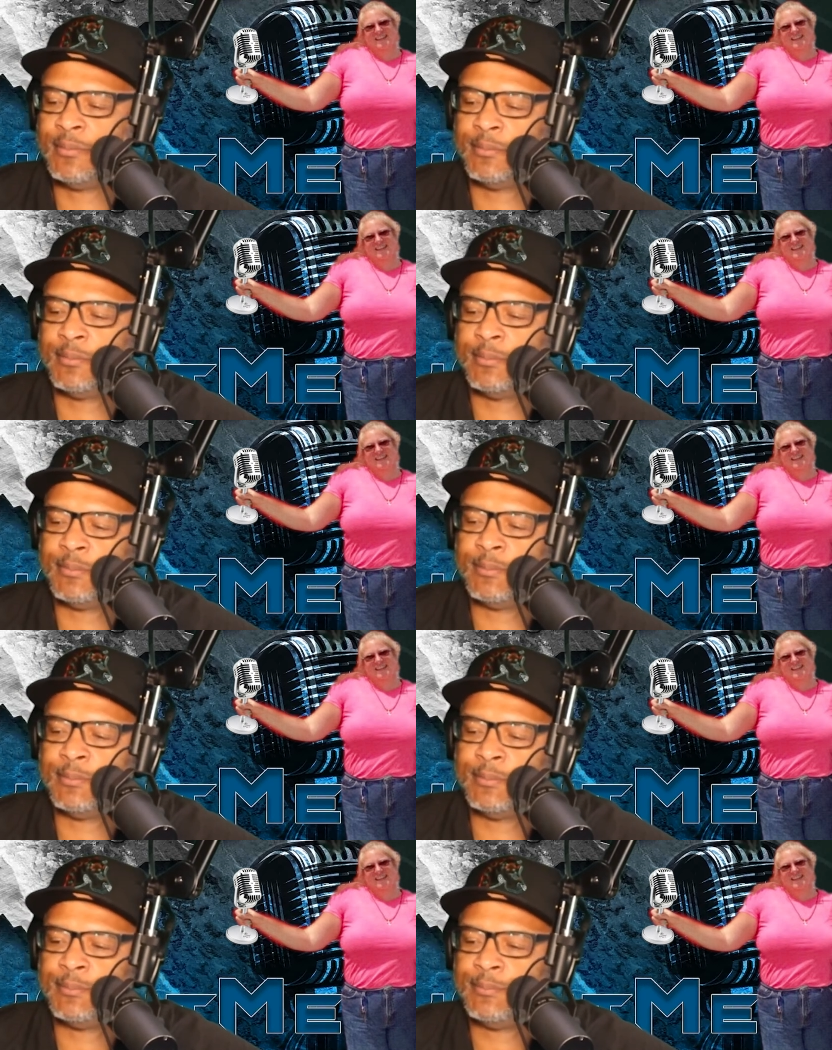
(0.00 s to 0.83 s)

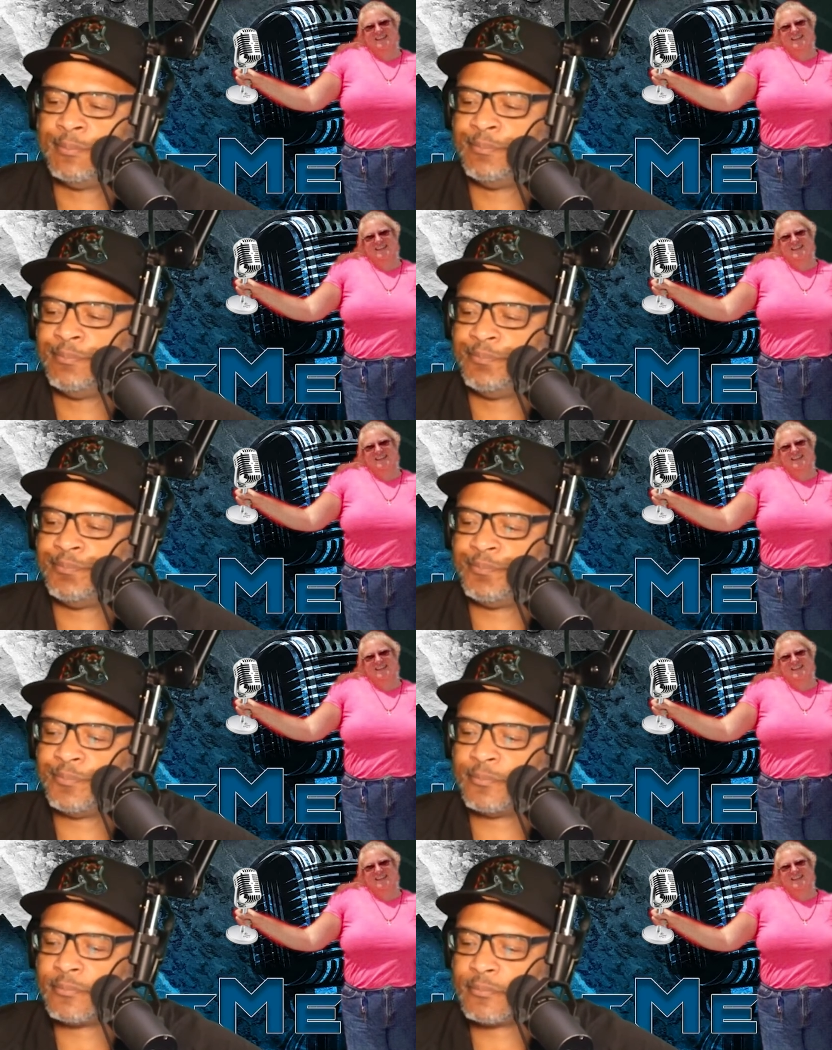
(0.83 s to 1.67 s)

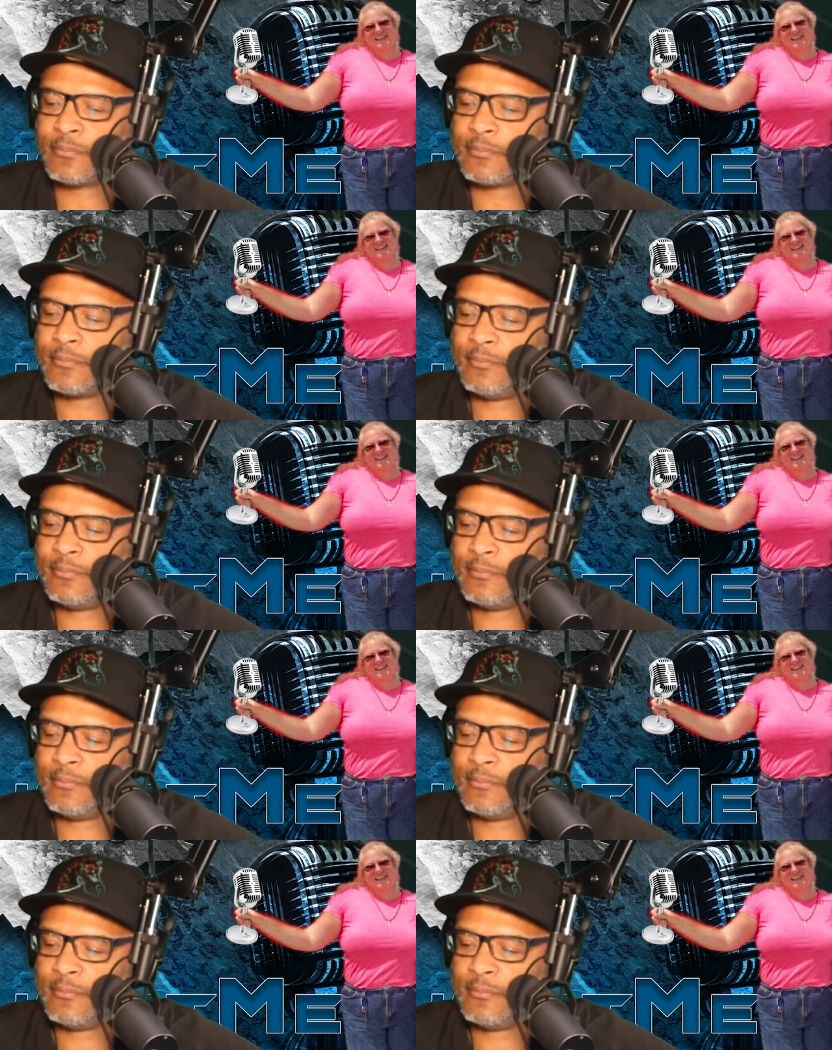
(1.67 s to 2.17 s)
Nothing is said.